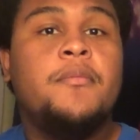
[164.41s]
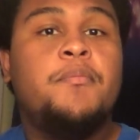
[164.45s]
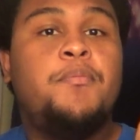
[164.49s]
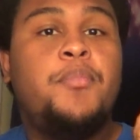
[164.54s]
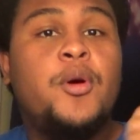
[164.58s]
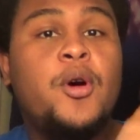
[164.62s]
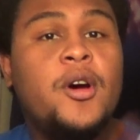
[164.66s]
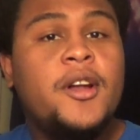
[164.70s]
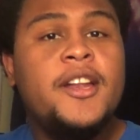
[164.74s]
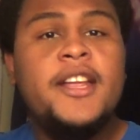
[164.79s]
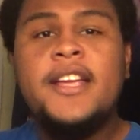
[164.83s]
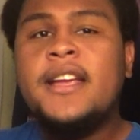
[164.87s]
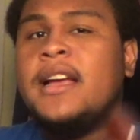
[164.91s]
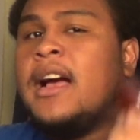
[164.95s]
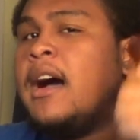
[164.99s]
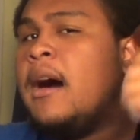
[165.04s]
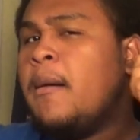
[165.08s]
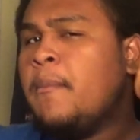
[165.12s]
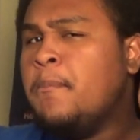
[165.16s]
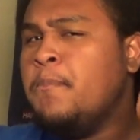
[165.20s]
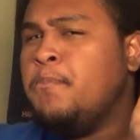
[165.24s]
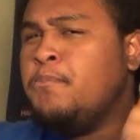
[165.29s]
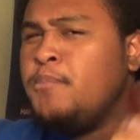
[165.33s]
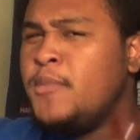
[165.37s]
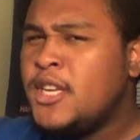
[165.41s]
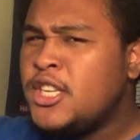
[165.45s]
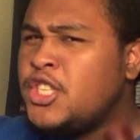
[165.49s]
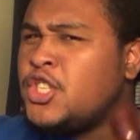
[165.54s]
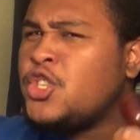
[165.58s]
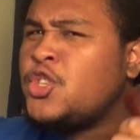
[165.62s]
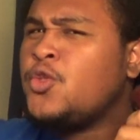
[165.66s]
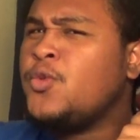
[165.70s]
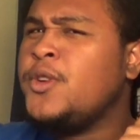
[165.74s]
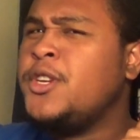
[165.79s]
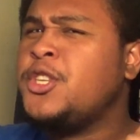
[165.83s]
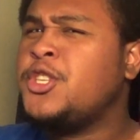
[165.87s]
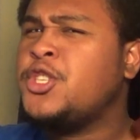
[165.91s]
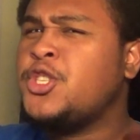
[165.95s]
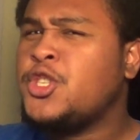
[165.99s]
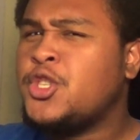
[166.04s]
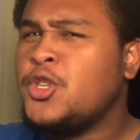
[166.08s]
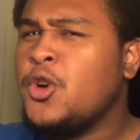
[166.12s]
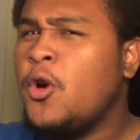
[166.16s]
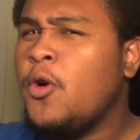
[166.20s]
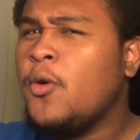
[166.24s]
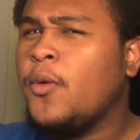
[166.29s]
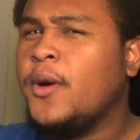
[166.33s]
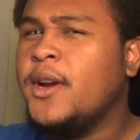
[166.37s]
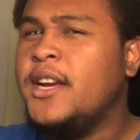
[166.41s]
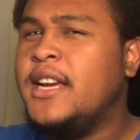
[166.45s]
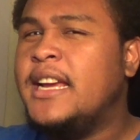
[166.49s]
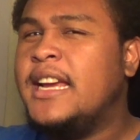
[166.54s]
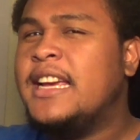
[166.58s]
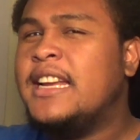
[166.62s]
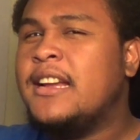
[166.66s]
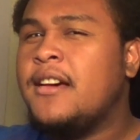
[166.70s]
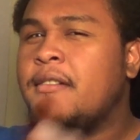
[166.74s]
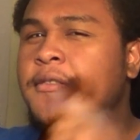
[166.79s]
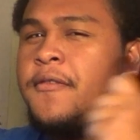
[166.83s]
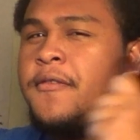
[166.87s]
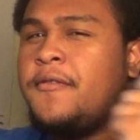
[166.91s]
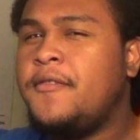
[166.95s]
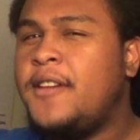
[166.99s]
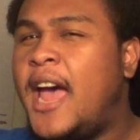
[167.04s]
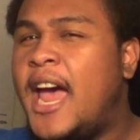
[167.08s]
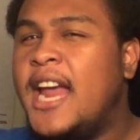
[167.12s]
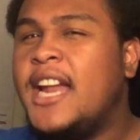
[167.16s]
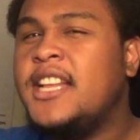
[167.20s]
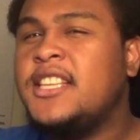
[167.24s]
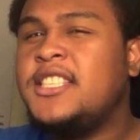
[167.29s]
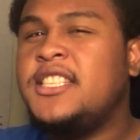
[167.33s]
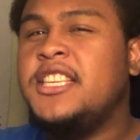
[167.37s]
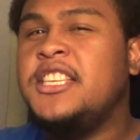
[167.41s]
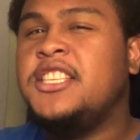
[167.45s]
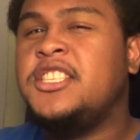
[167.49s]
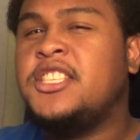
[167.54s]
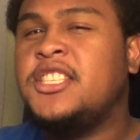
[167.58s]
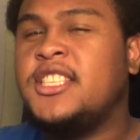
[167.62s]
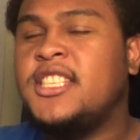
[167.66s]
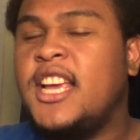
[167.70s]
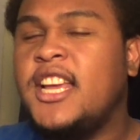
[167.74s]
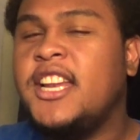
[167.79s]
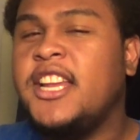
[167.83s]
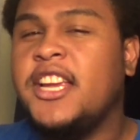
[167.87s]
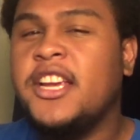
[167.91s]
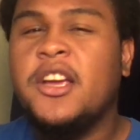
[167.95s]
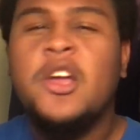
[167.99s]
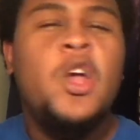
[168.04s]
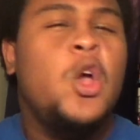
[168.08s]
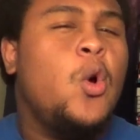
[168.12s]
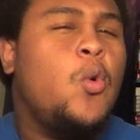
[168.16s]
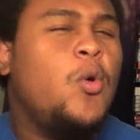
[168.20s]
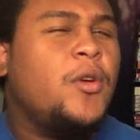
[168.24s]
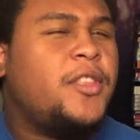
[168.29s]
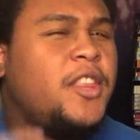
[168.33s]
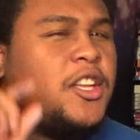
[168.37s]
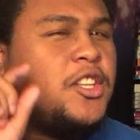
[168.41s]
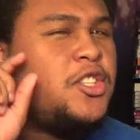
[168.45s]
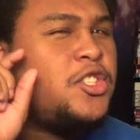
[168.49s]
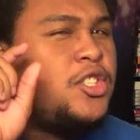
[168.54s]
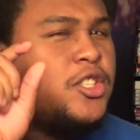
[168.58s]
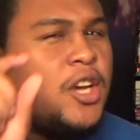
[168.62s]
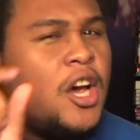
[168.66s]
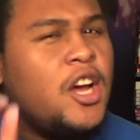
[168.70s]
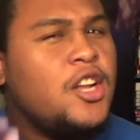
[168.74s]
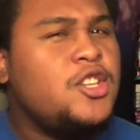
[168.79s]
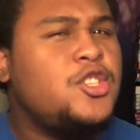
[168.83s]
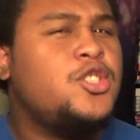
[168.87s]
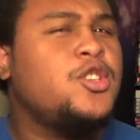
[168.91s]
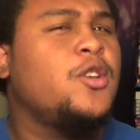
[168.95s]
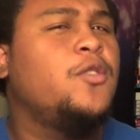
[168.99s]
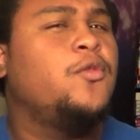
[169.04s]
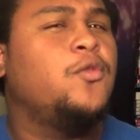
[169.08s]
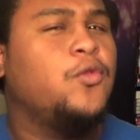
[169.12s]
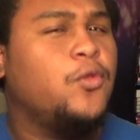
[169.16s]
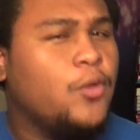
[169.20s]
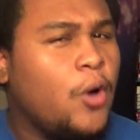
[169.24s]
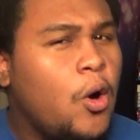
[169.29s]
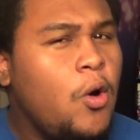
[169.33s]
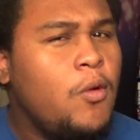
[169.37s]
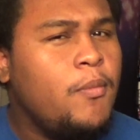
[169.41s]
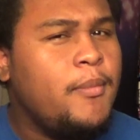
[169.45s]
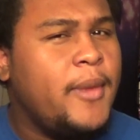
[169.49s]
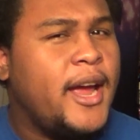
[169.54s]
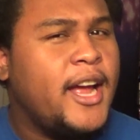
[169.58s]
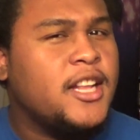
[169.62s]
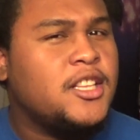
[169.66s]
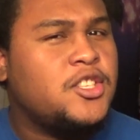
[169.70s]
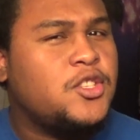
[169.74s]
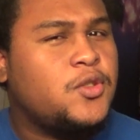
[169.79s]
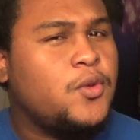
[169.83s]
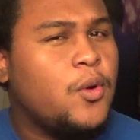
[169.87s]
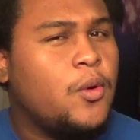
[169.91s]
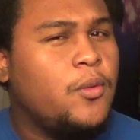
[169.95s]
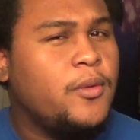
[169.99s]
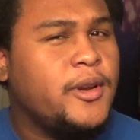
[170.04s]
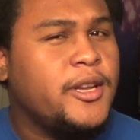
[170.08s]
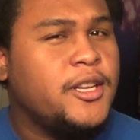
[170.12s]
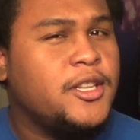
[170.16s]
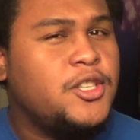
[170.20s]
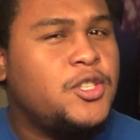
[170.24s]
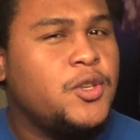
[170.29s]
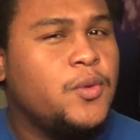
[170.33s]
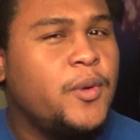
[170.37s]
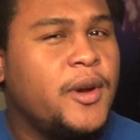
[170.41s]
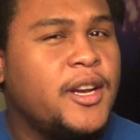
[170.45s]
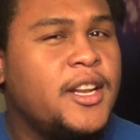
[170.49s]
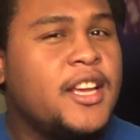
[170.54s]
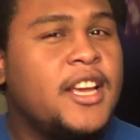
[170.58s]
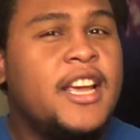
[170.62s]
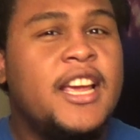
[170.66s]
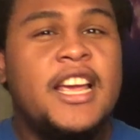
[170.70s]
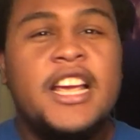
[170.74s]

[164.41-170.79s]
Putting a mystery story in a fantasy setting with a touch of romance thrown into it